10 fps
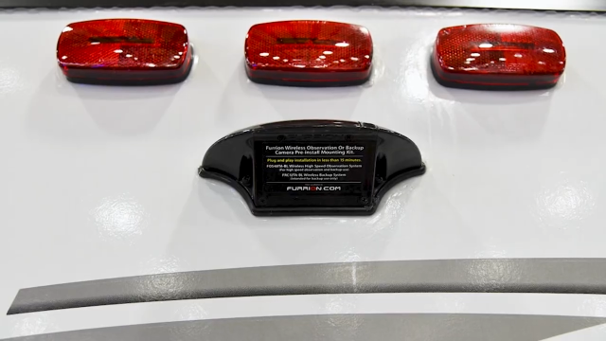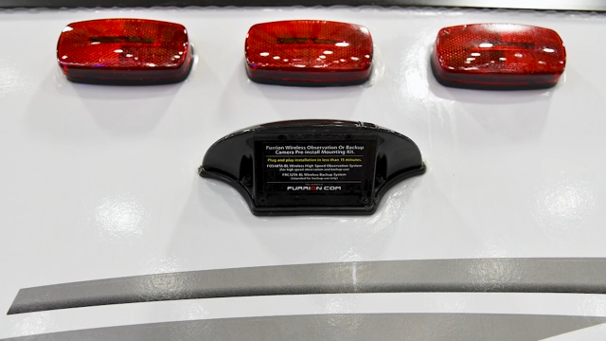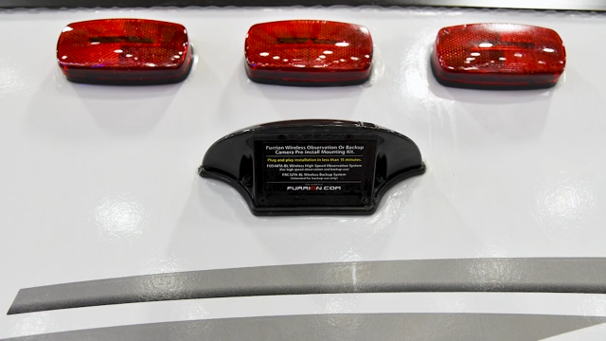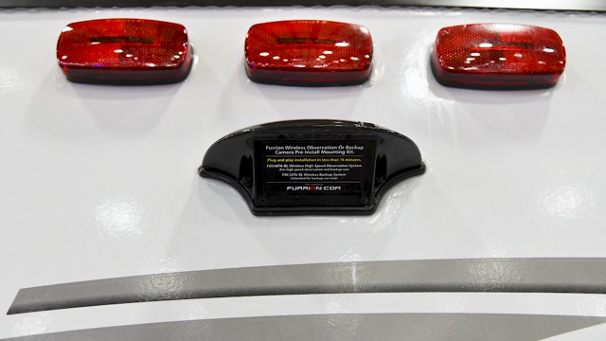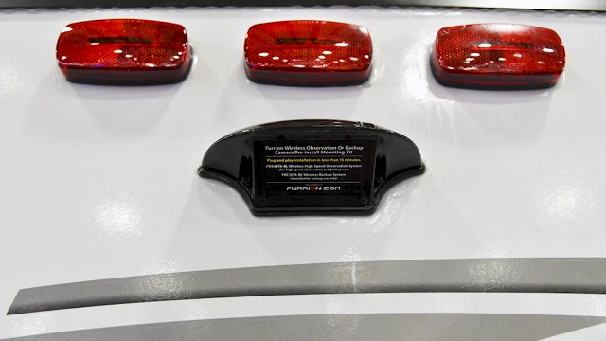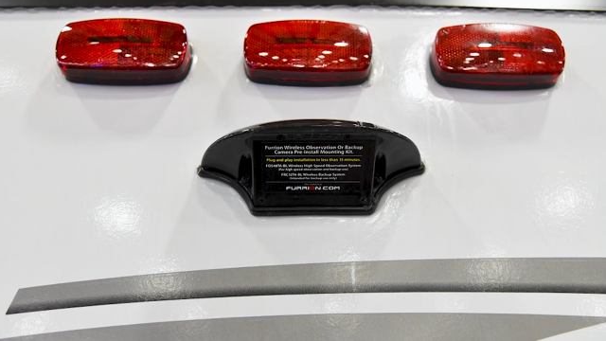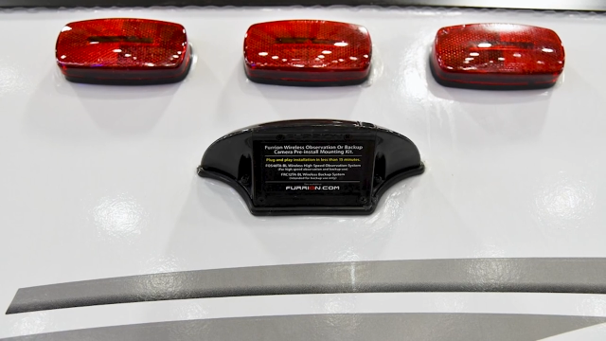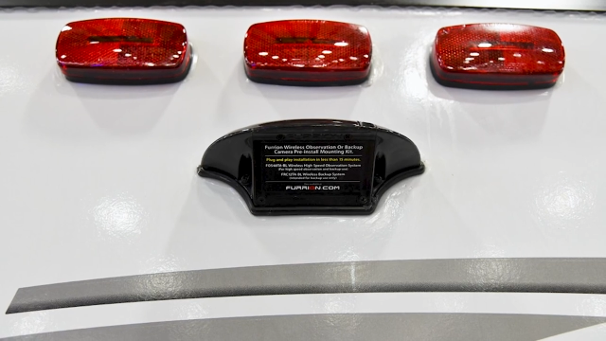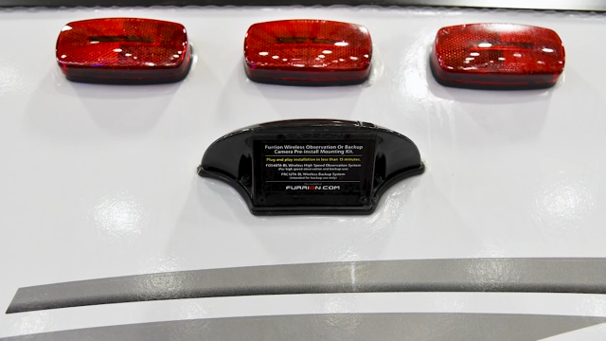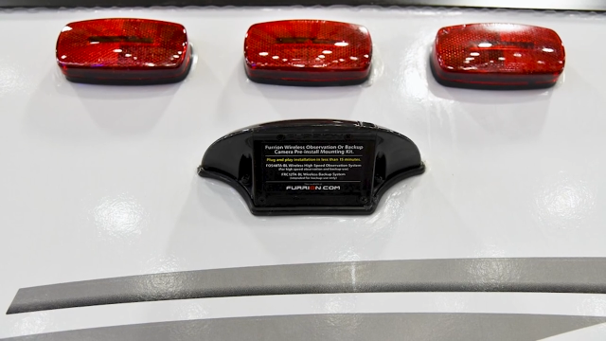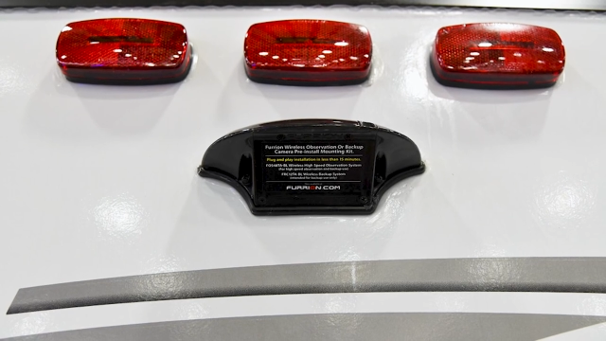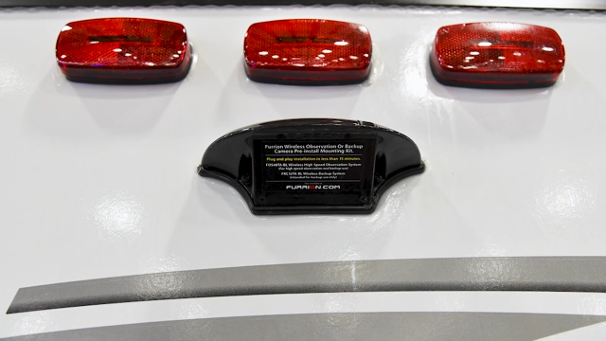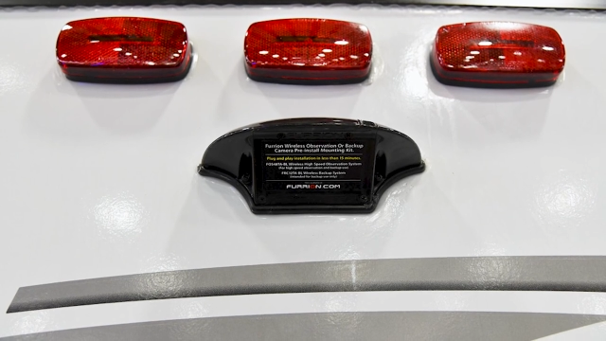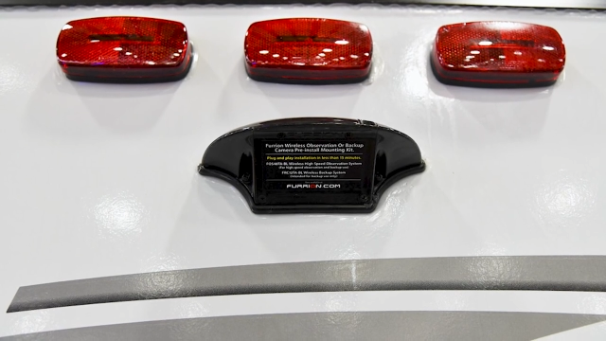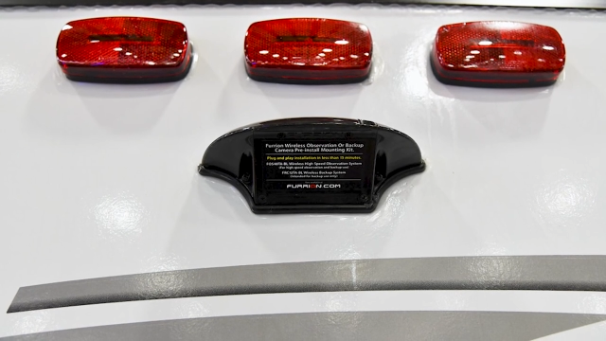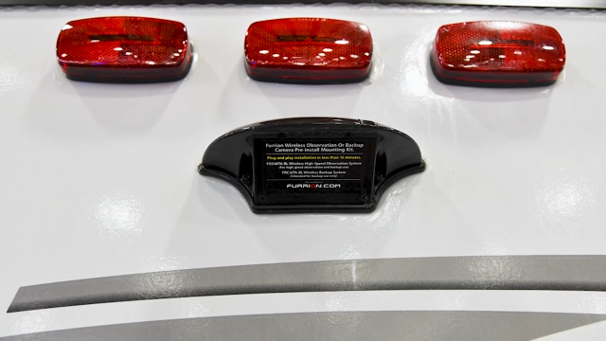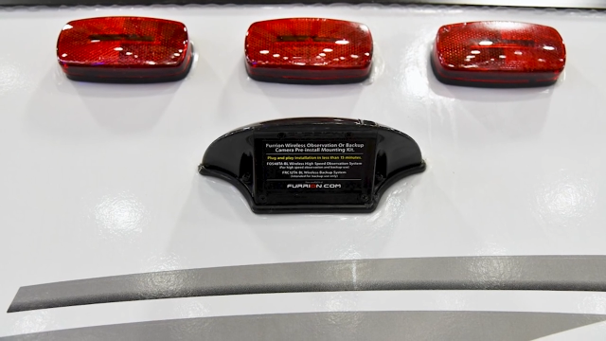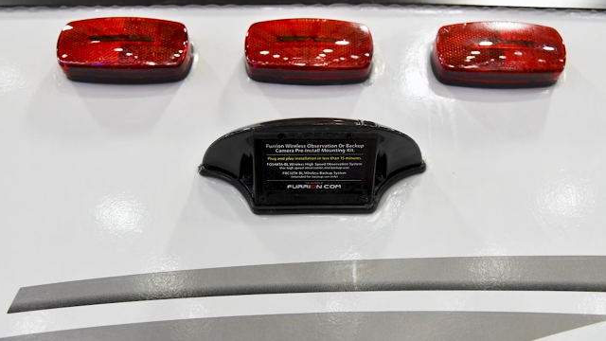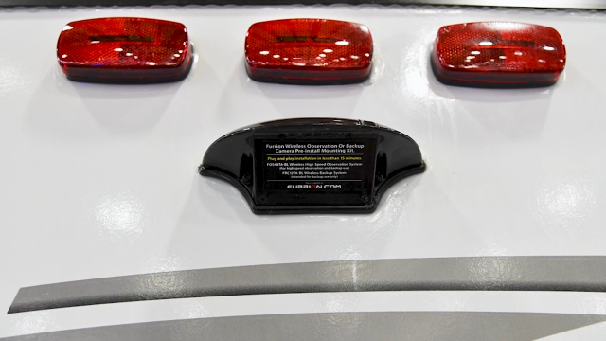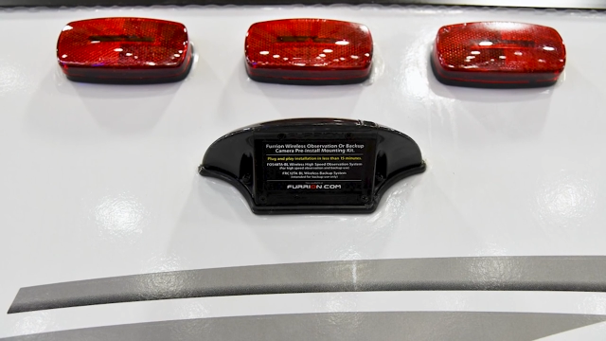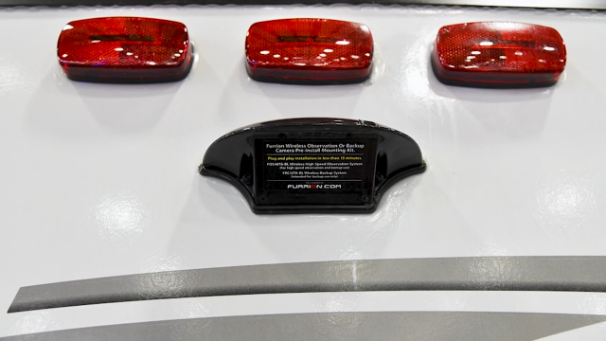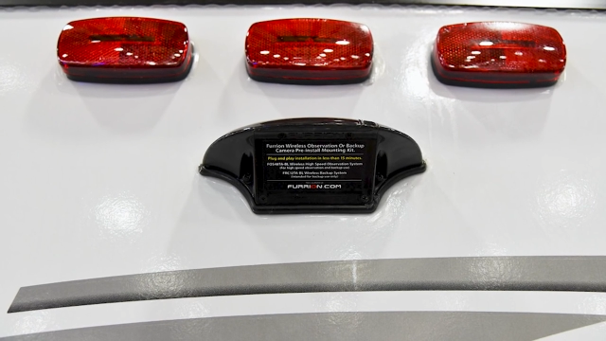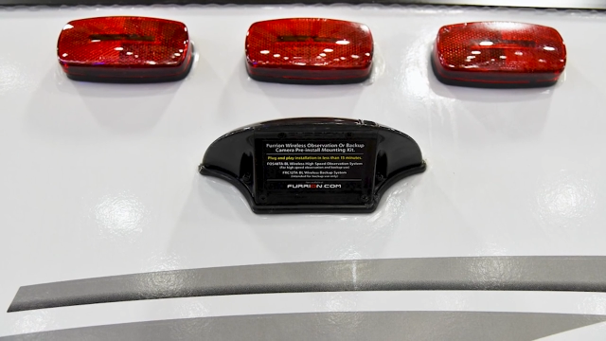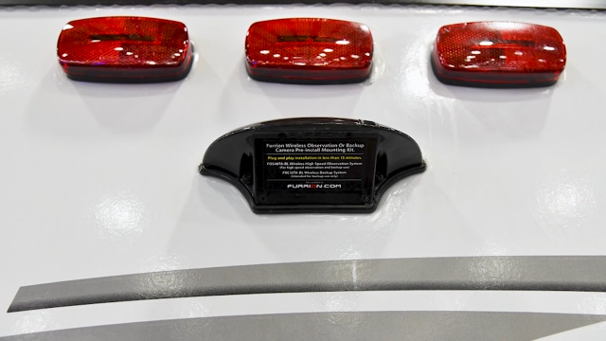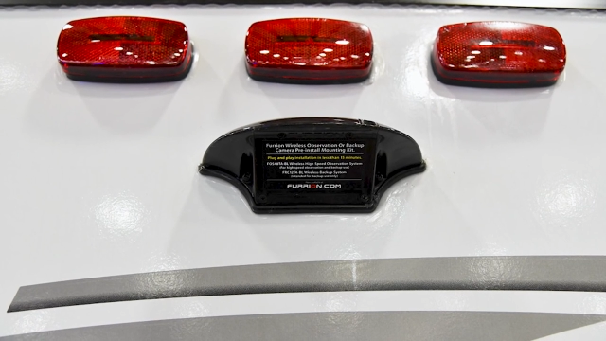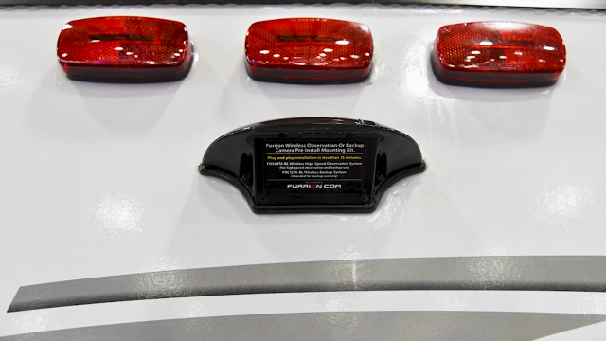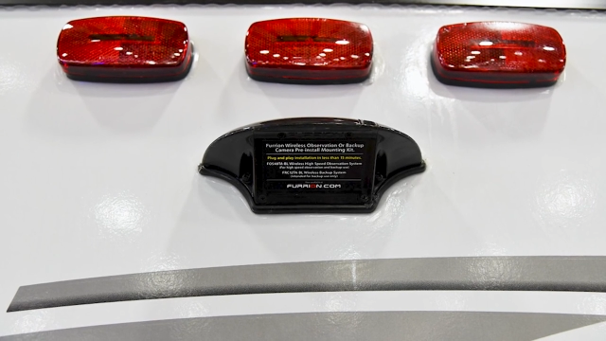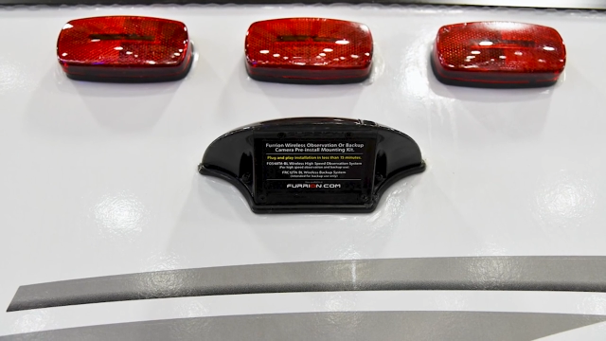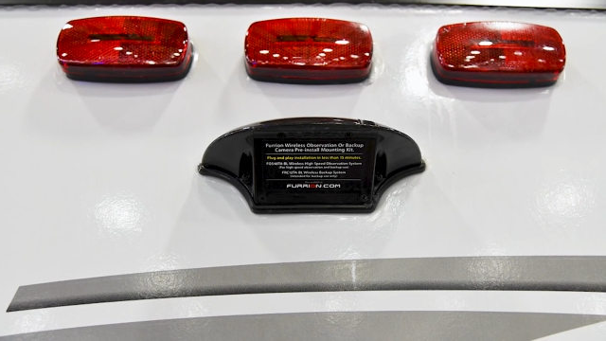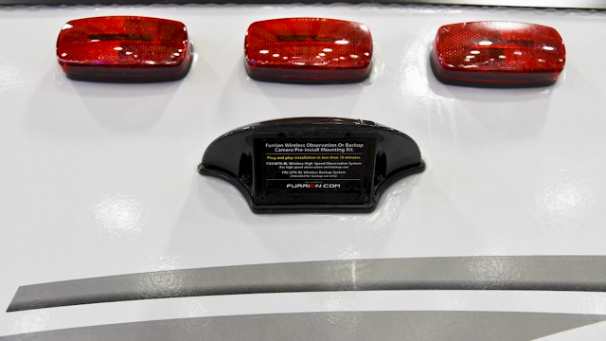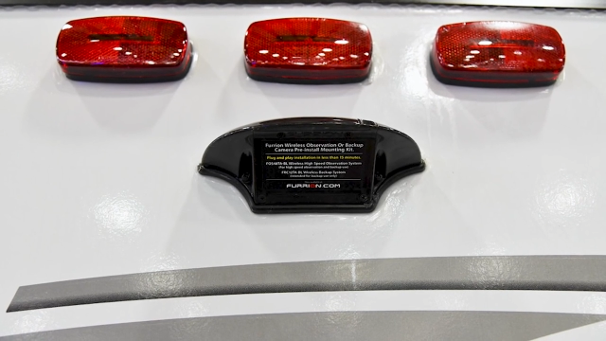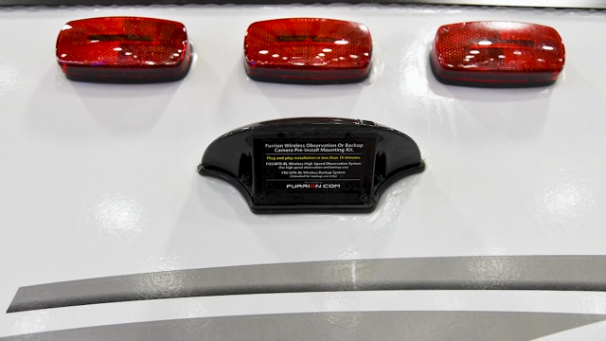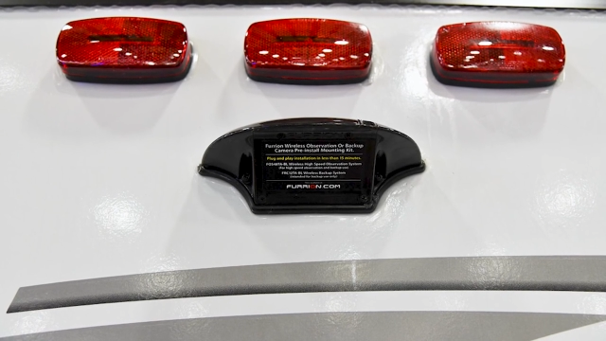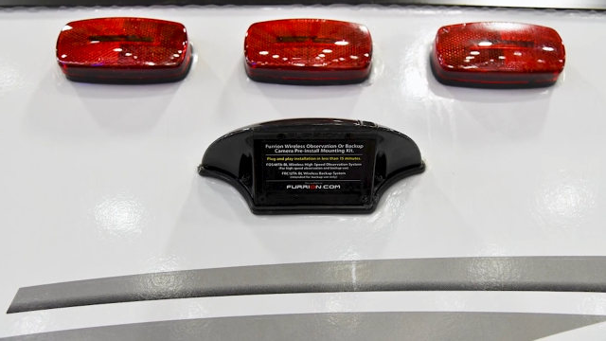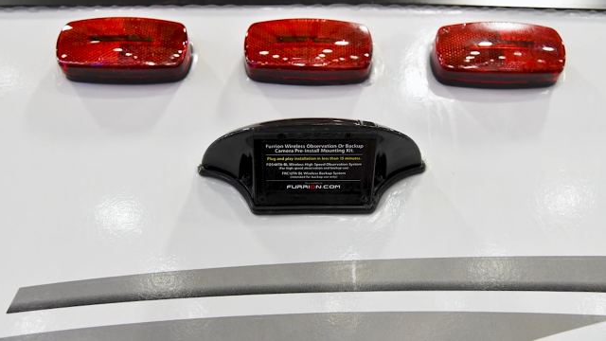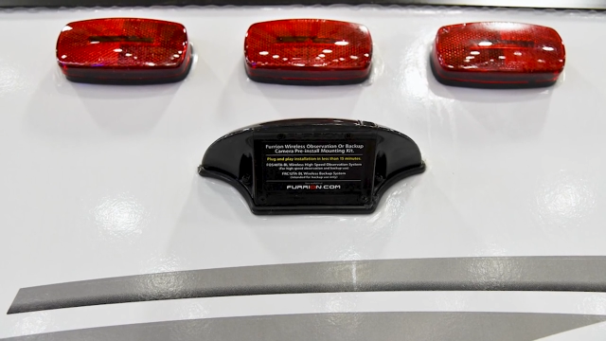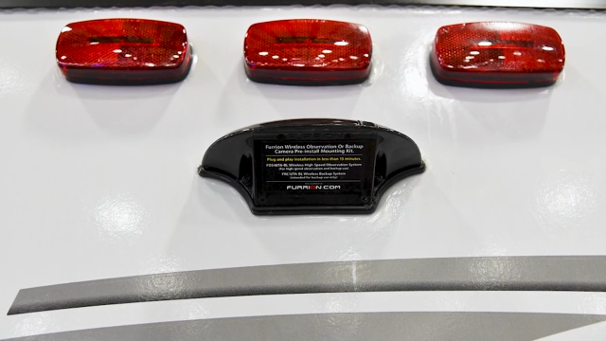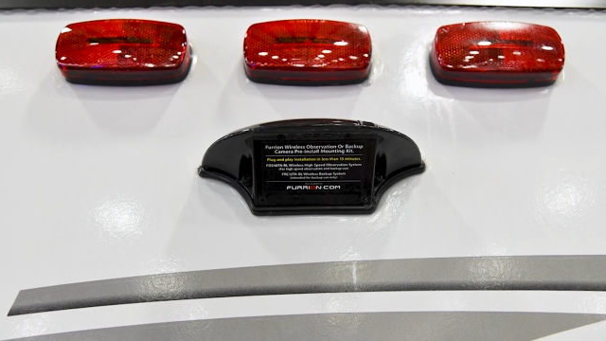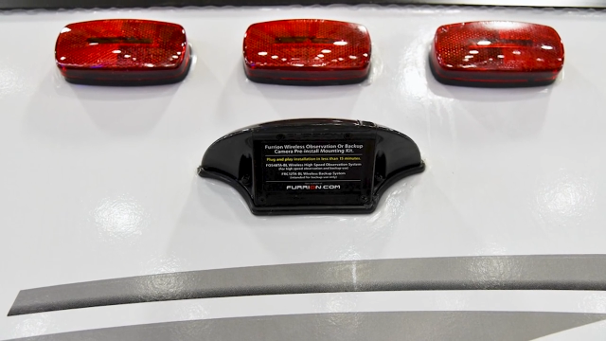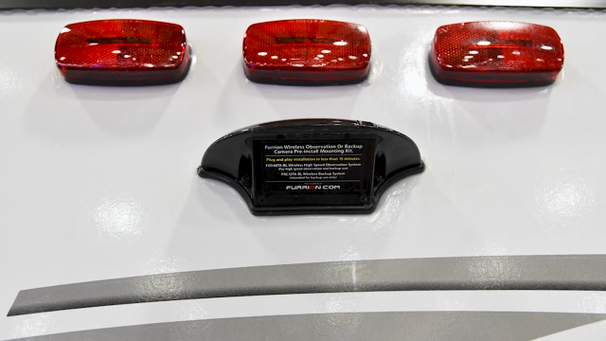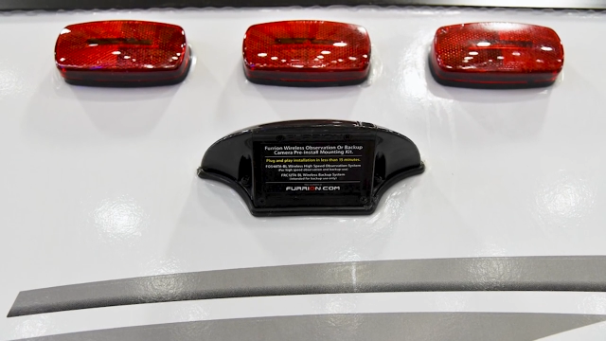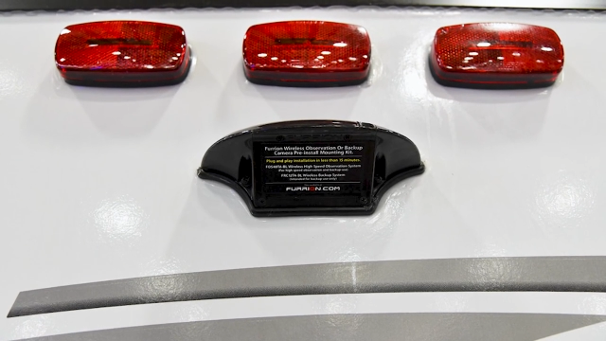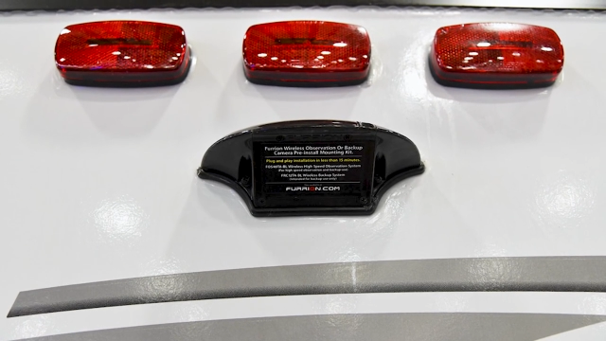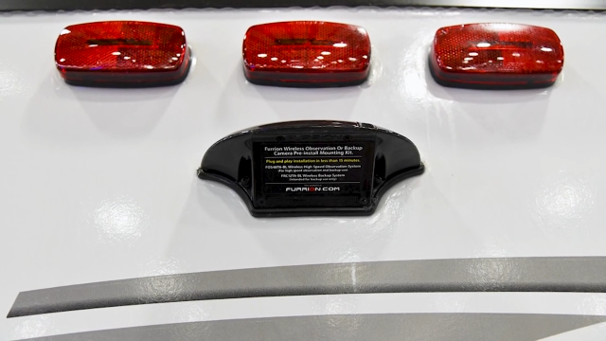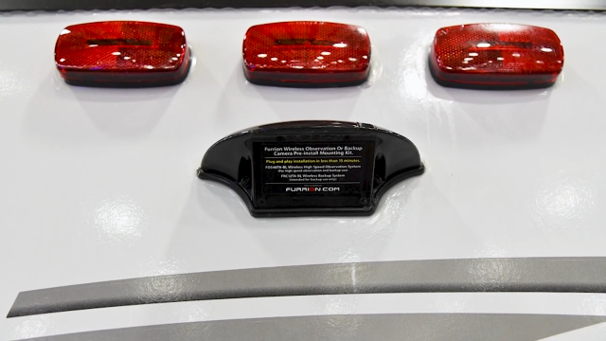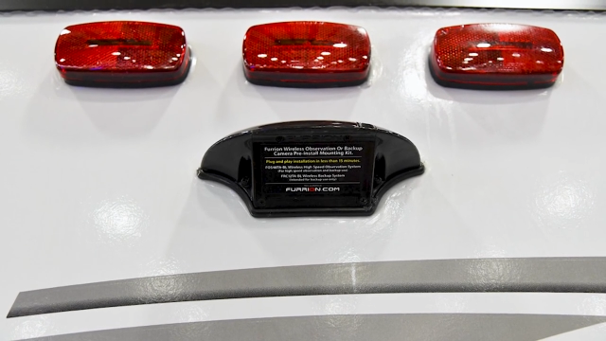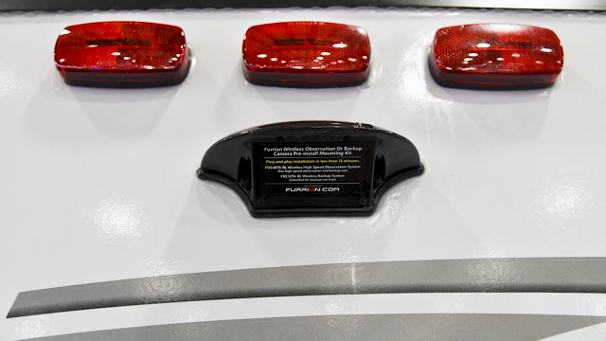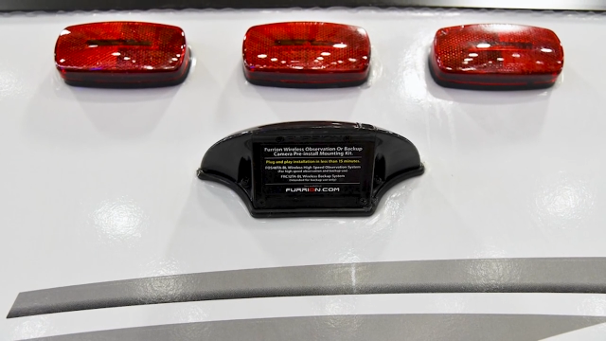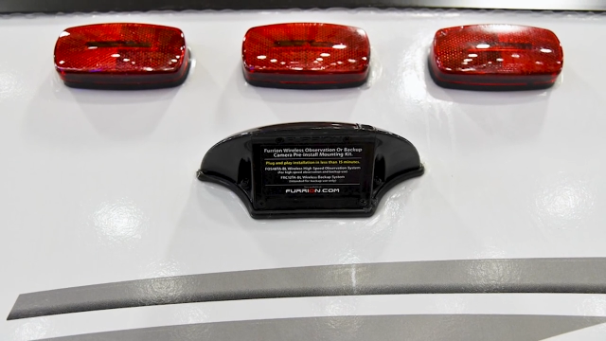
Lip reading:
Nobody's mouth can be seen.